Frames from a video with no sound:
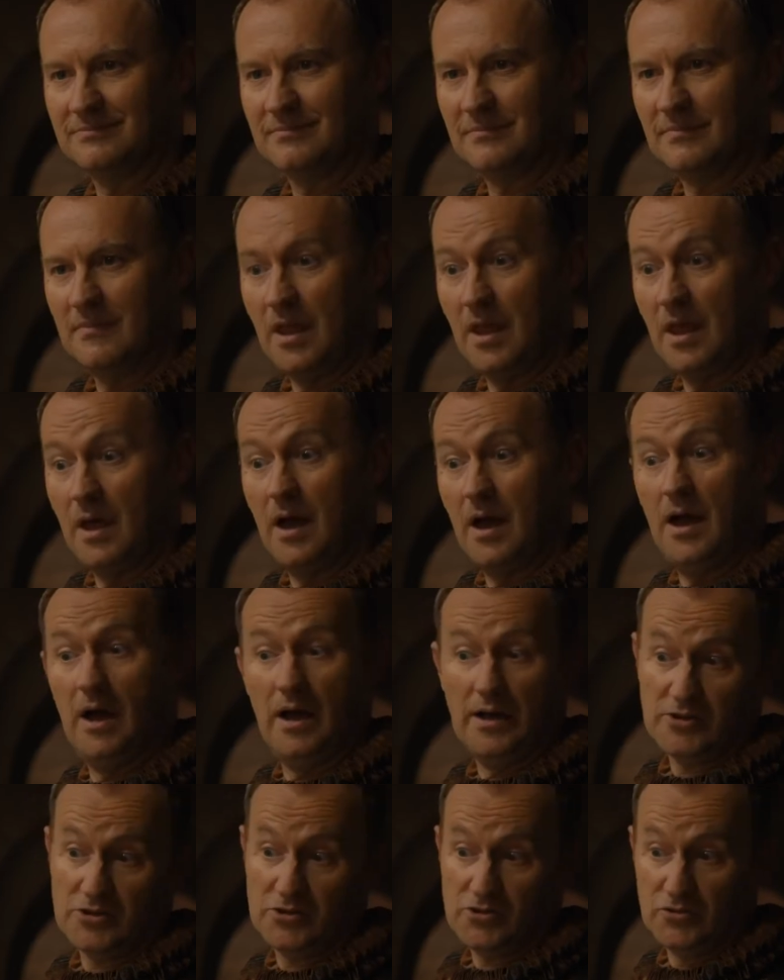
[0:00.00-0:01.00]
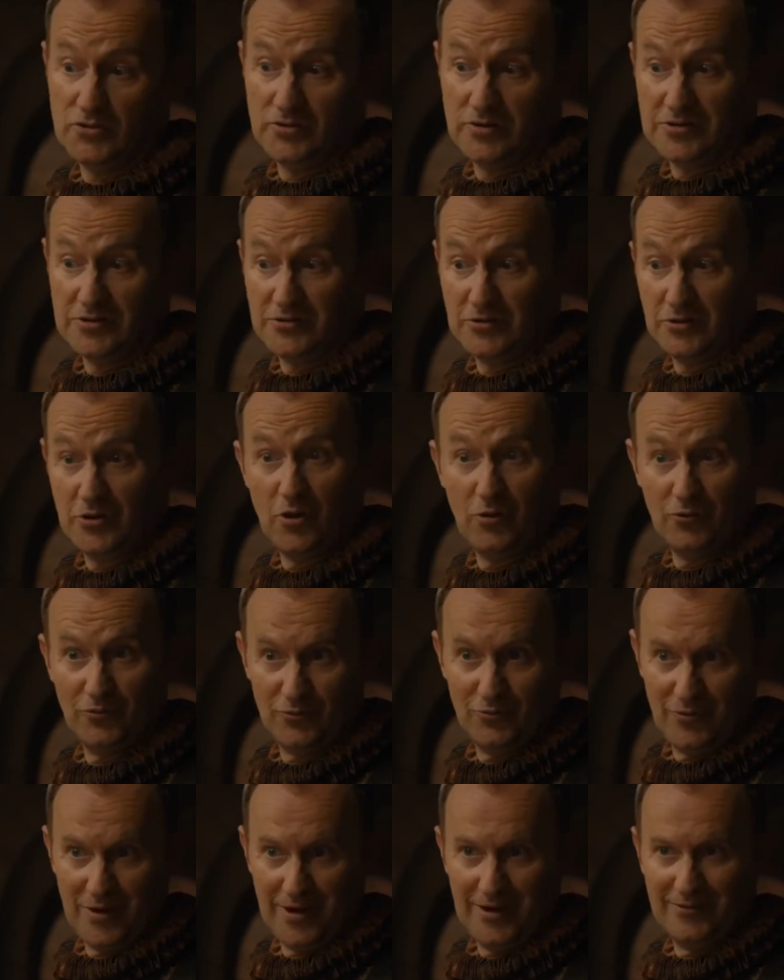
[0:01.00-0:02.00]
I haven't seen it. Coming
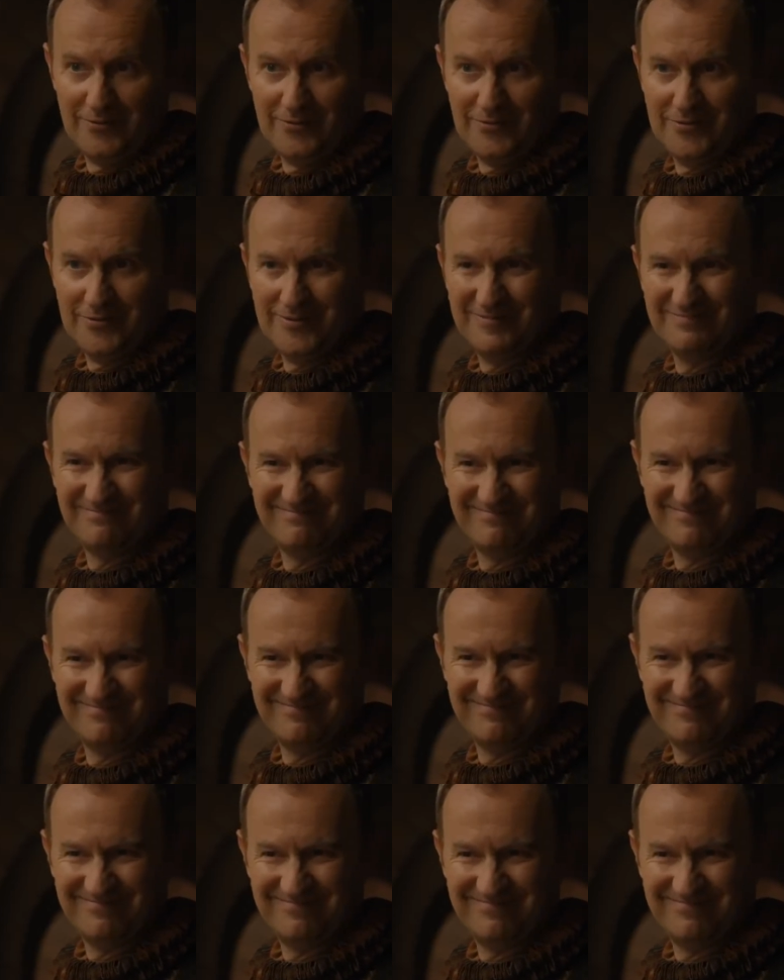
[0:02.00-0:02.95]
up the stairs. Yeah.